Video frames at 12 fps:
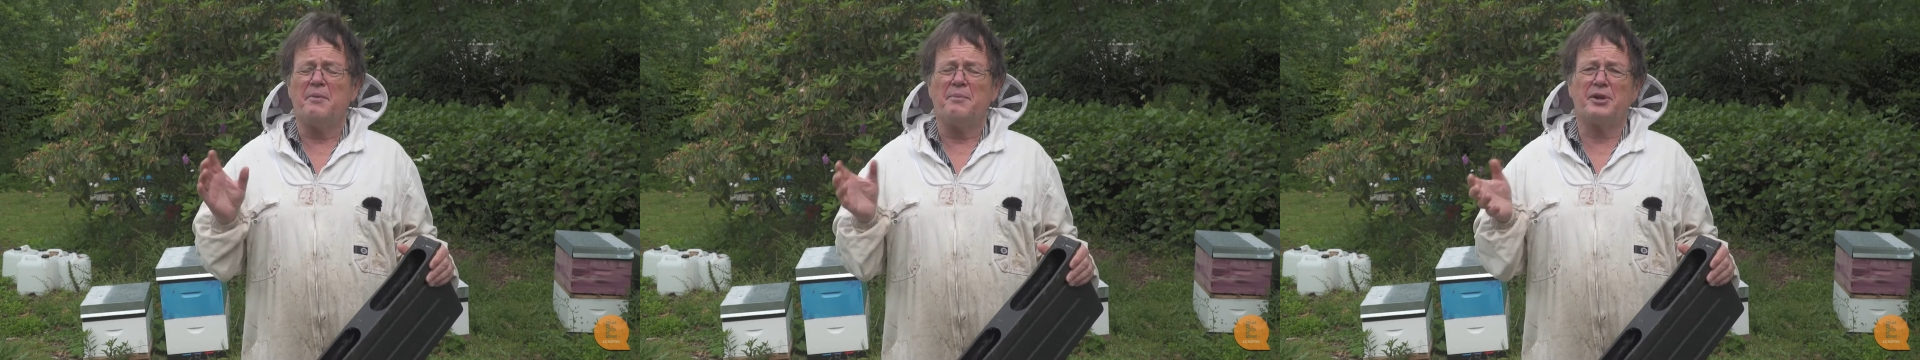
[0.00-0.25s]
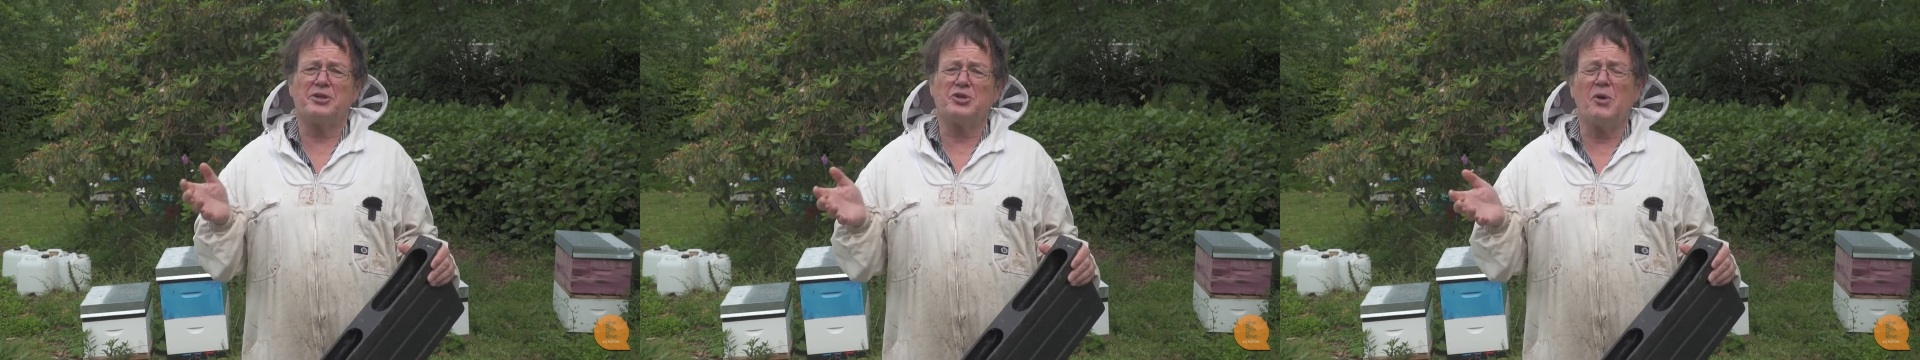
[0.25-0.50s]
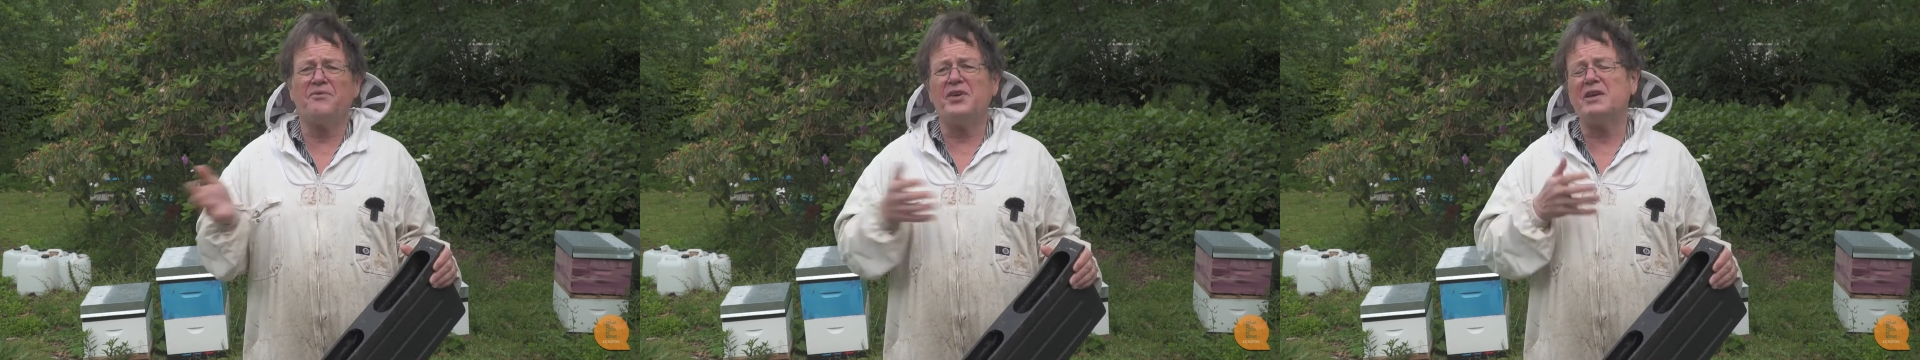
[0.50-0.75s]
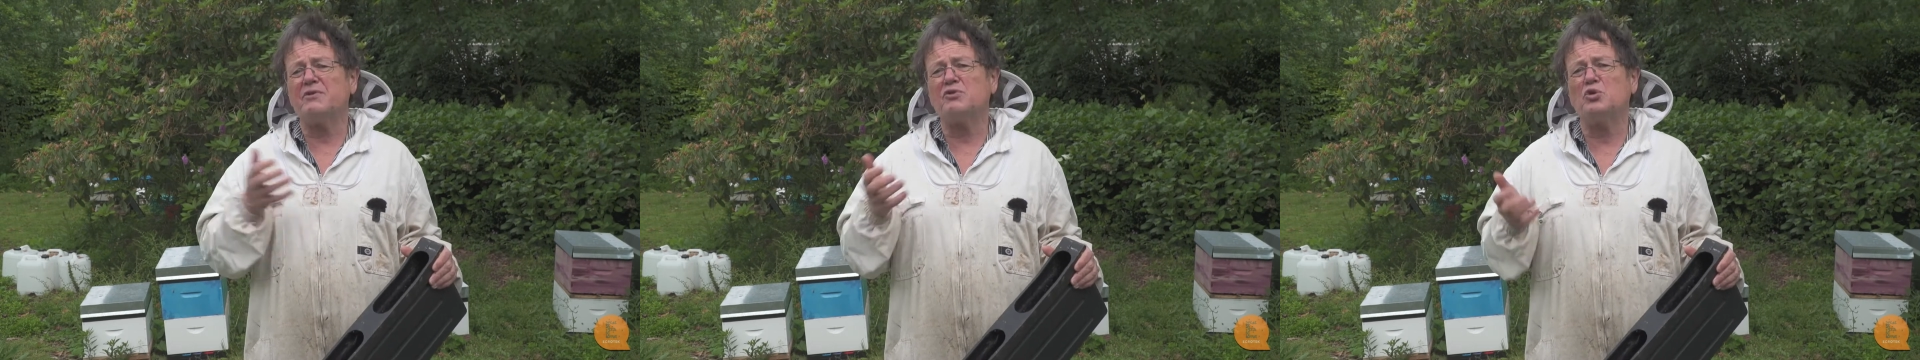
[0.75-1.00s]
But a top
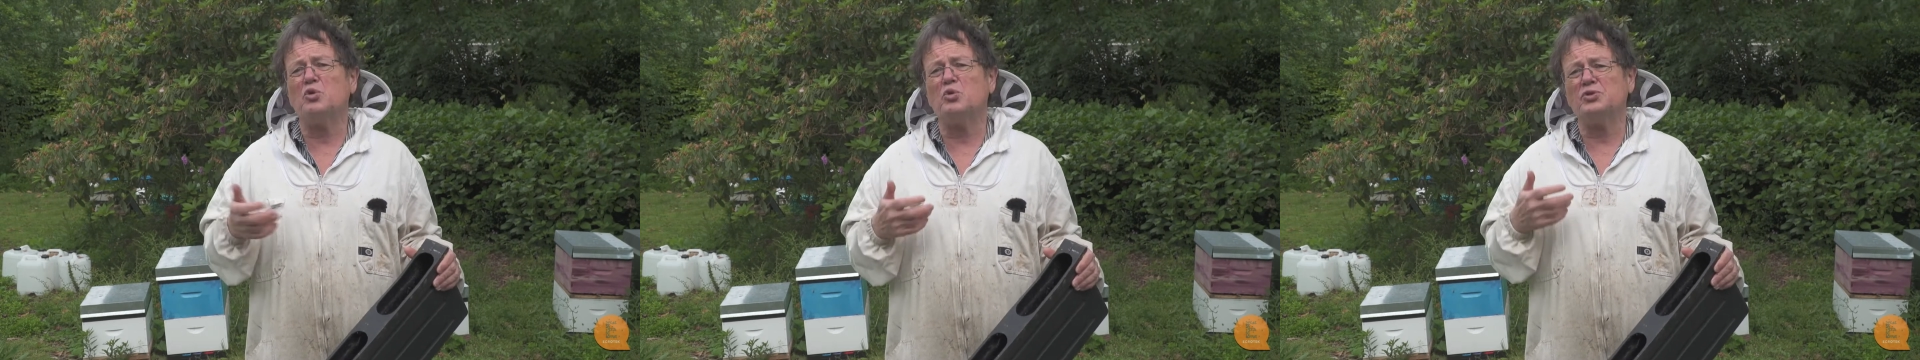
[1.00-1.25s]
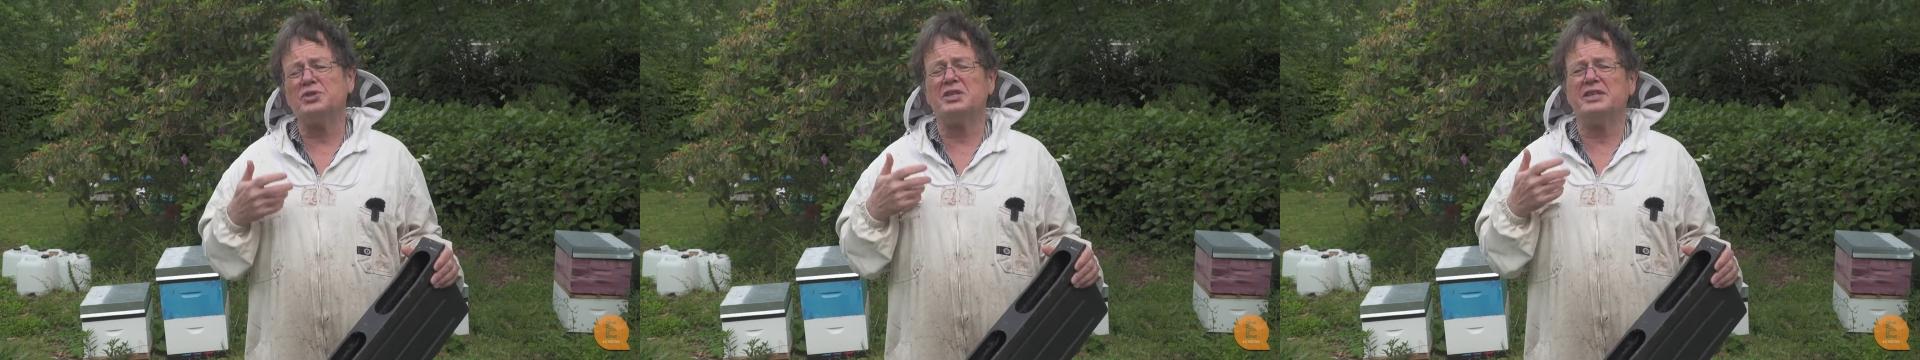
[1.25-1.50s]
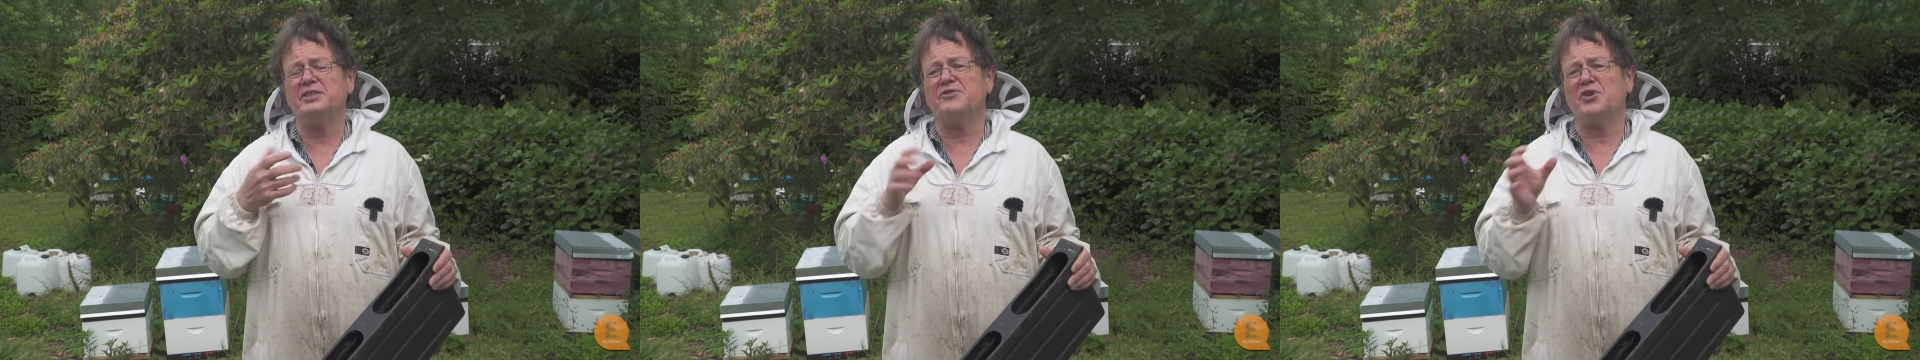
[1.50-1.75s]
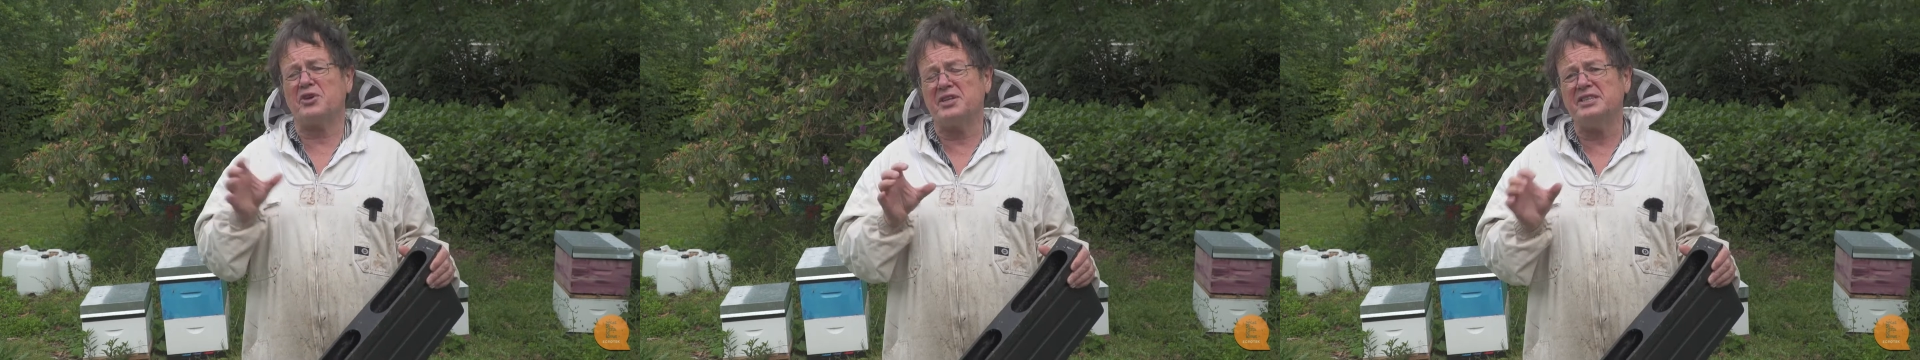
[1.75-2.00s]
feeder, of course, unless
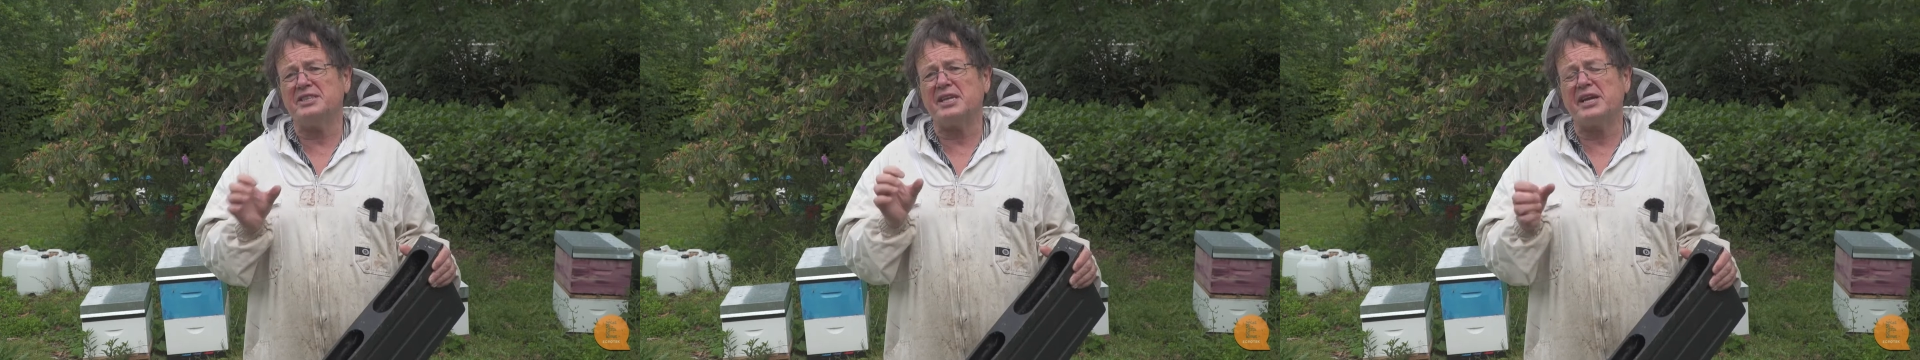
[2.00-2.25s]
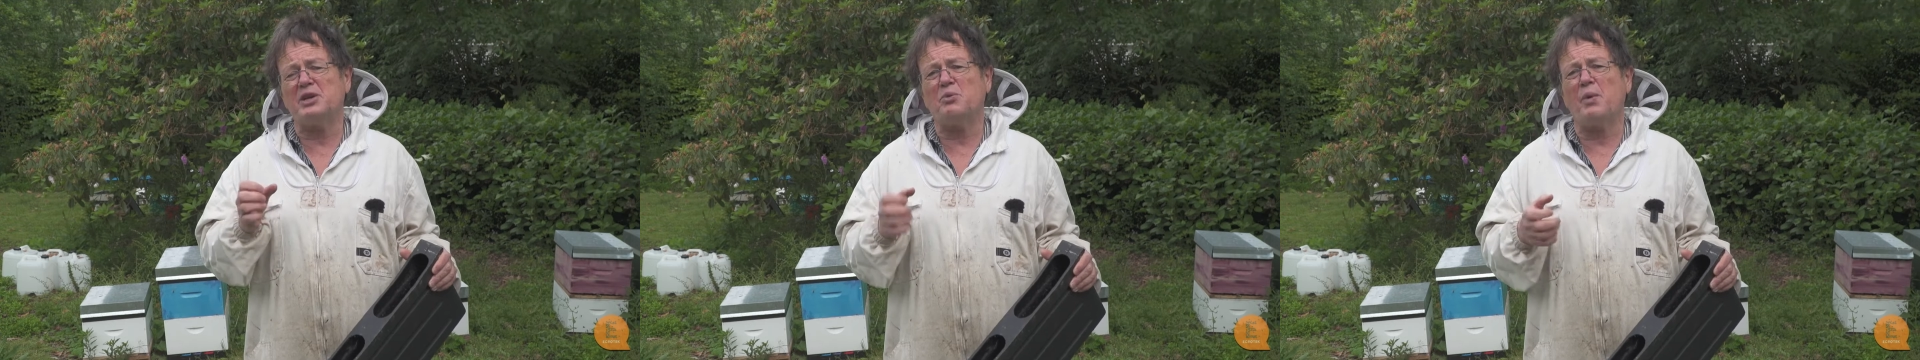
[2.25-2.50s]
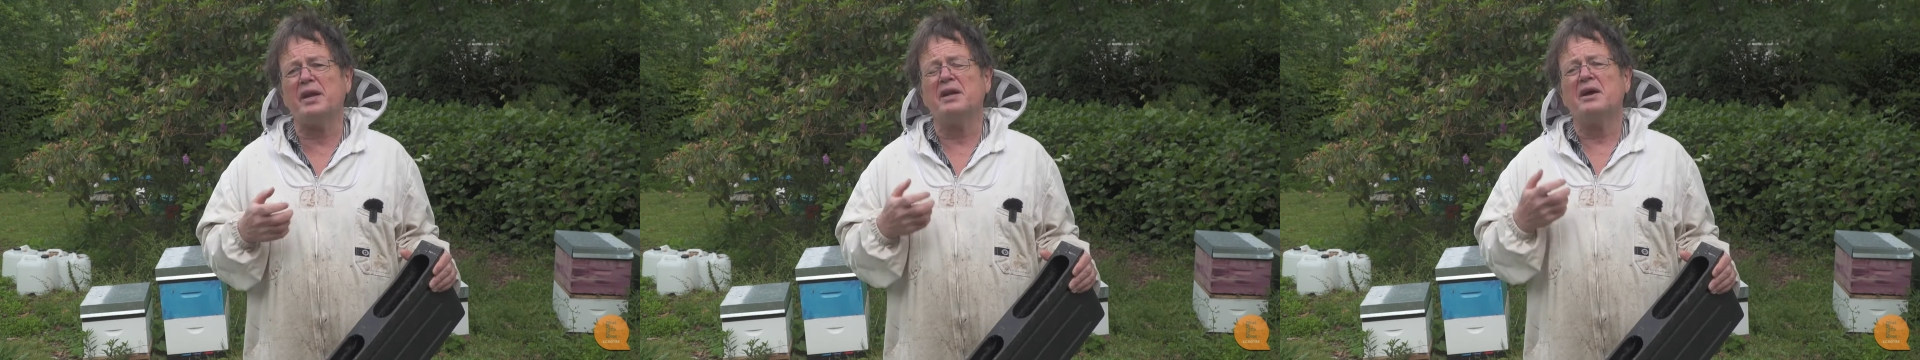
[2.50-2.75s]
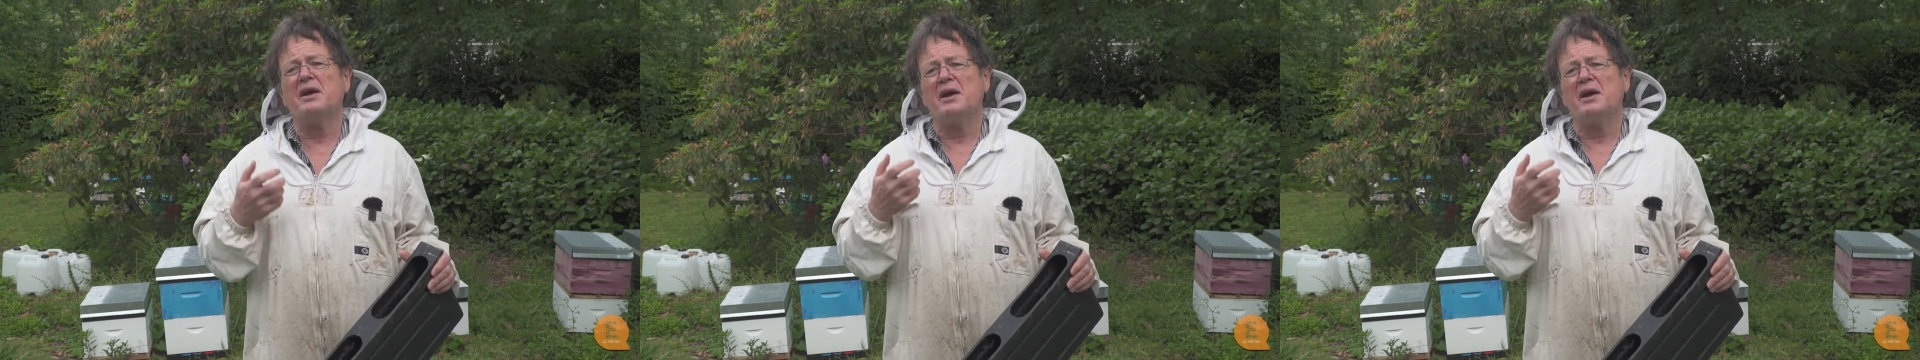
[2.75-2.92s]
you've got an insulated one,